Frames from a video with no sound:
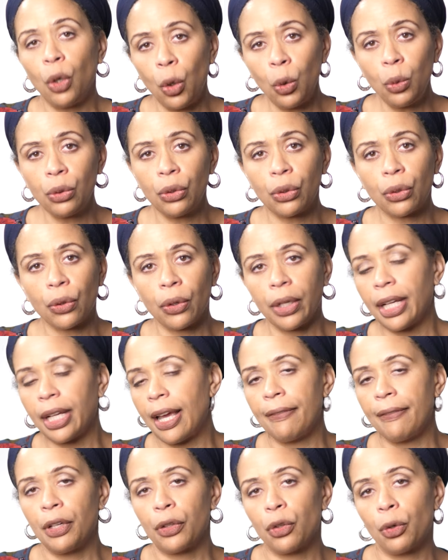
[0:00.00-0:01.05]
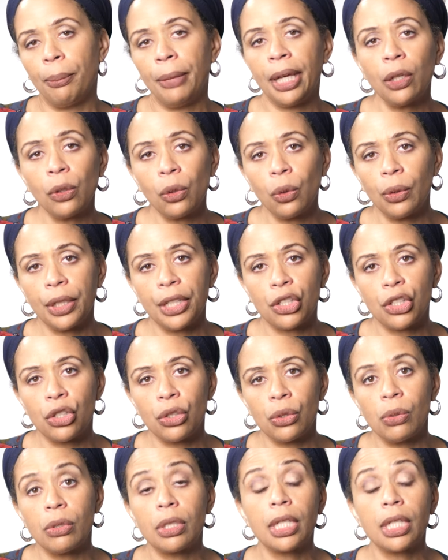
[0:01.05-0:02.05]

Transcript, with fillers: older and have other medical issues,